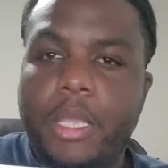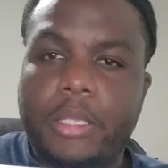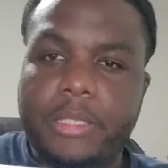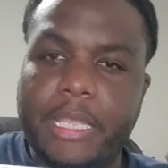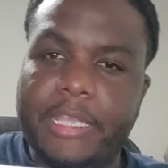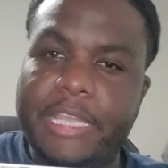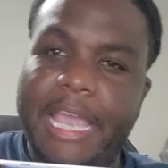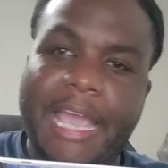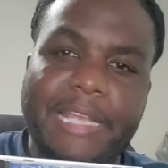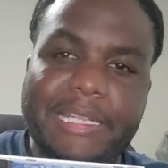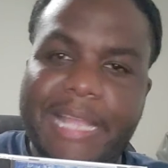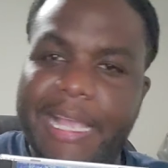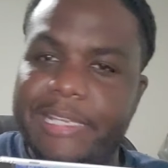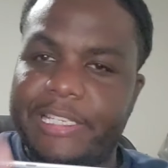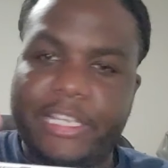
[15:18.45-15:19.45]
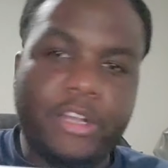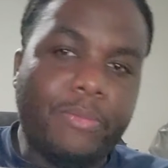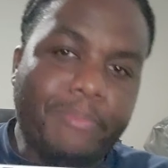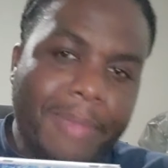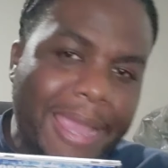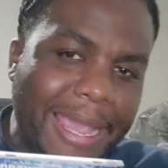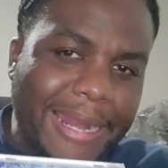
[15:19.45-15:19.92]
Then you had Nas
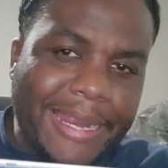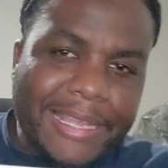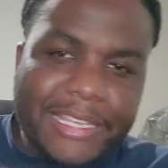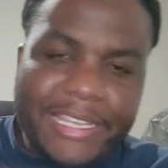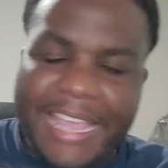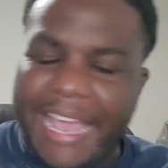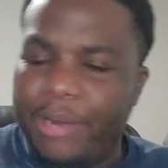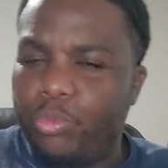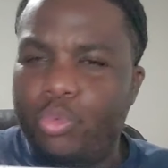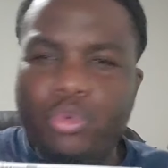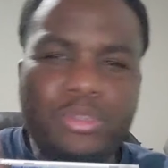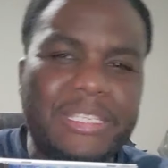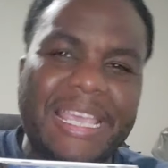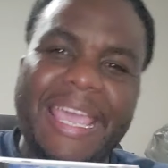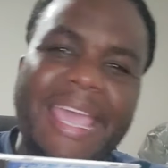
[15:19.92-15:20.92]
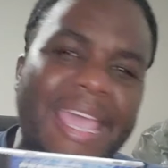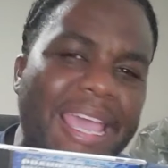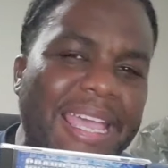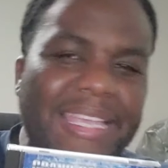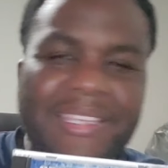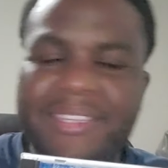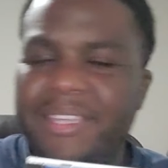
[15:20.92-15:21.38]
Illmatic, you had
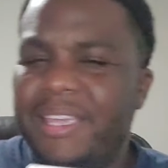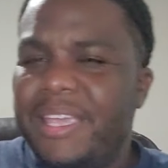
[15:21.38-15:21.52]
Wu-Tang,